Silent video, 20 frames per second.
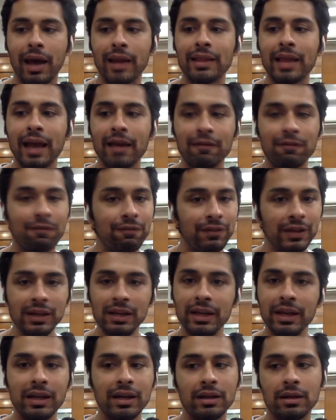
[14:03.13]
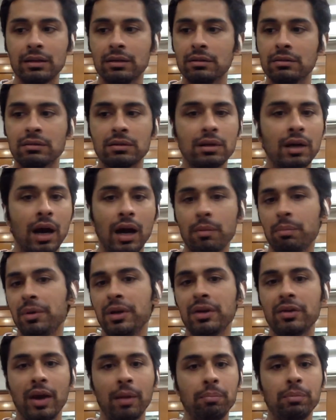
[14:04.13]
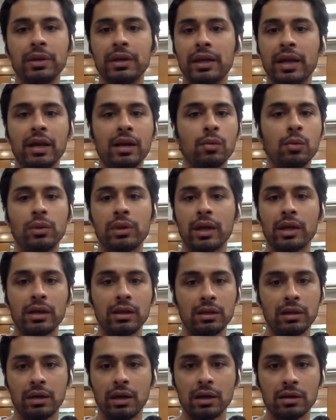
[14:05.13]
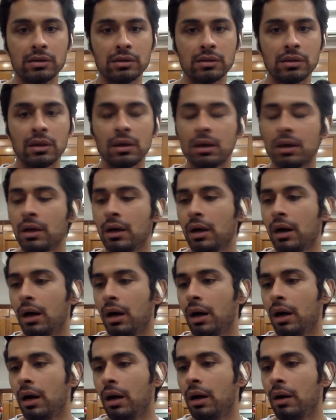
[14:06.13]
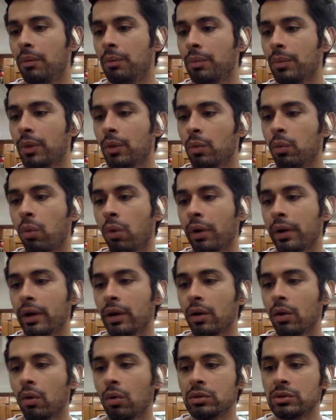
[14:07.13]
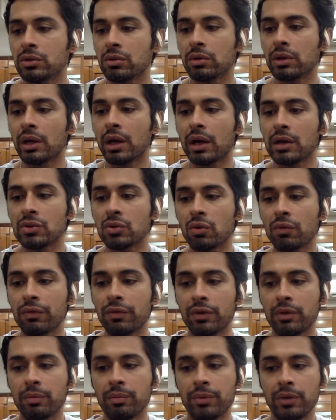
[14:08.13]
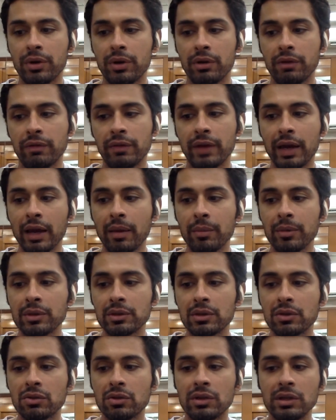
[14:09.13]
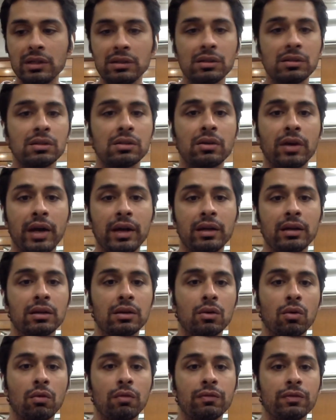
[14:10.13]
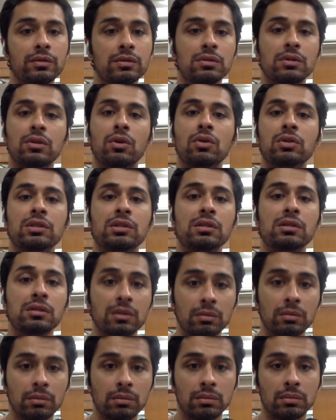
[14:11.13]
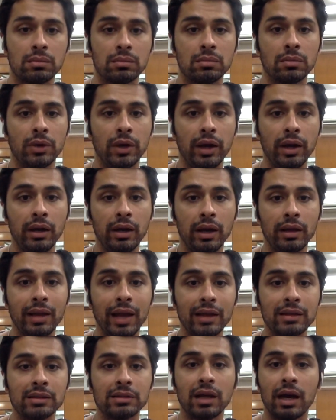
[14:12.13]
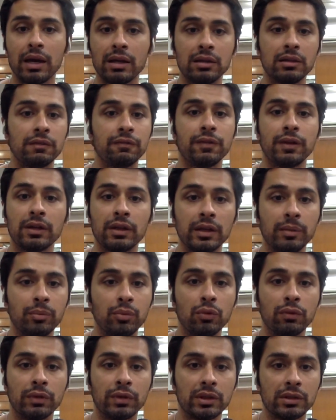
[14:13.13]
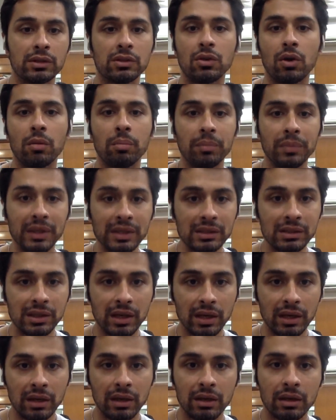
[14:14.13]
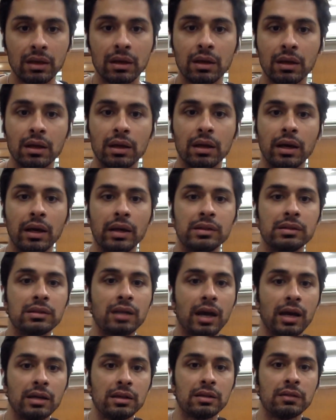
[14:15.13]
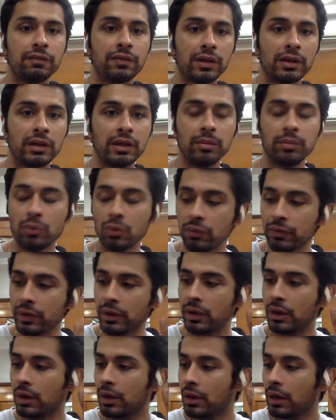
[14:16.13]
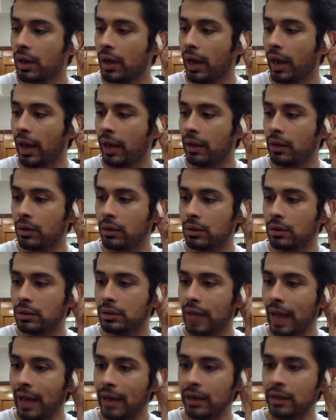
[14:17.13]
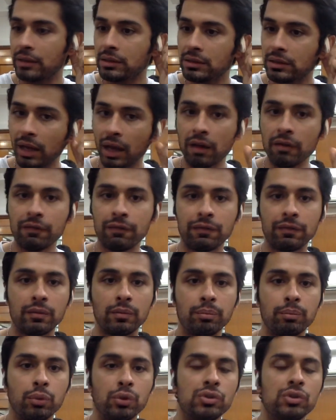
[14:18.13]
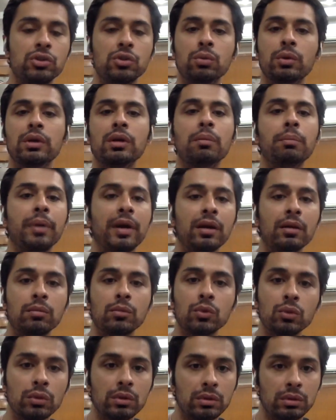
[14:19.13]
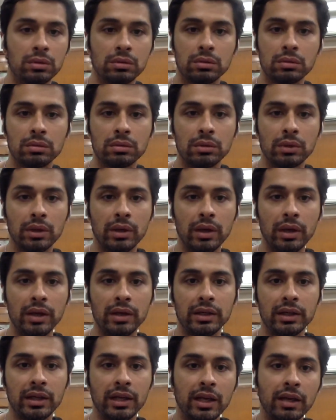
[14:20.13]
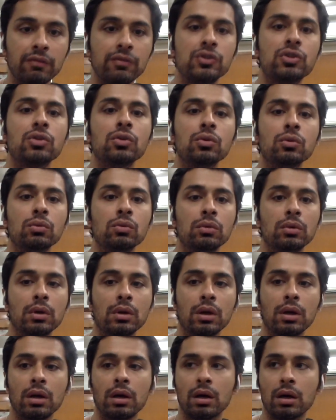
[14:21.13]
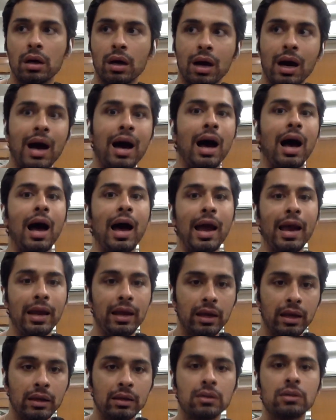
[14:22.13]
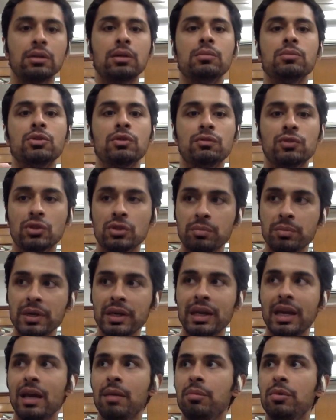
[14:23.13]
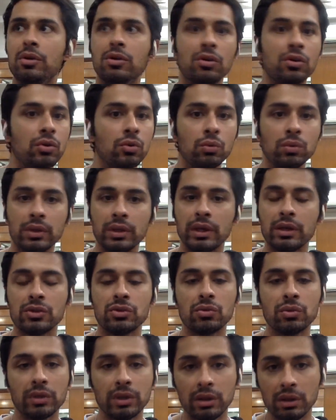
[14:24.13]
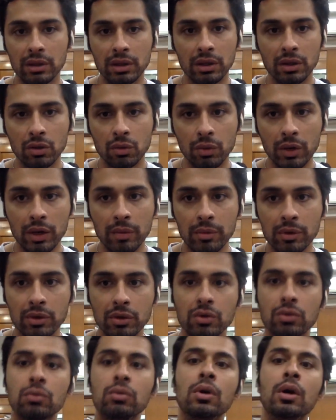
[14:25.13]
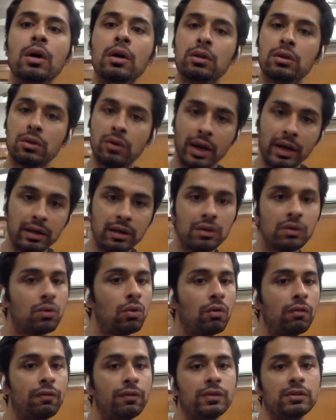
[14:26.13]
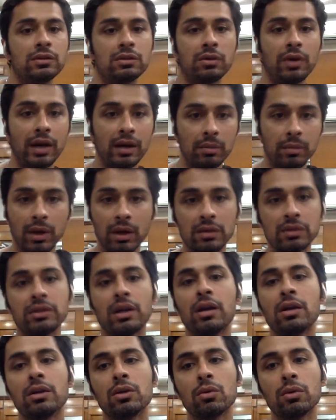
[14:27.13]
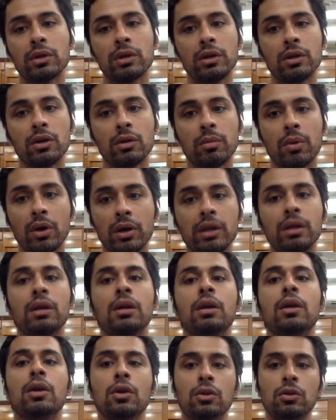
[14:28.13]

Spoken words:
And that feeling can't be replicated with anything else. What it also does over a period of time is it releases the right endorphins in your system, right? And that's scientifically proven. This is not me saying it. It's scientifically proven. And that itself puts you in a better mood. It gives you a high in terms of just being able to do things you didn't think you were able to do, the right endorphins, the right amount of serotonin in your body.